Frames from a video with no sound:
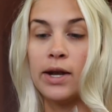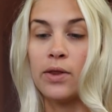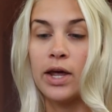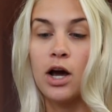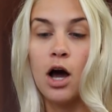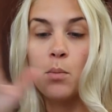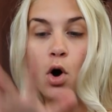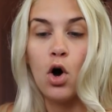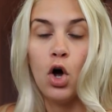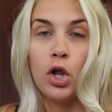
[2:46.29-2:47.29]
Now they
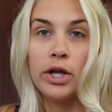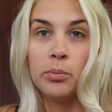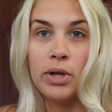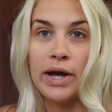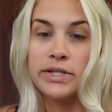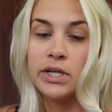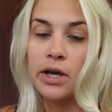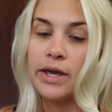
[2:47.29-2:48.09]
come all in plastic.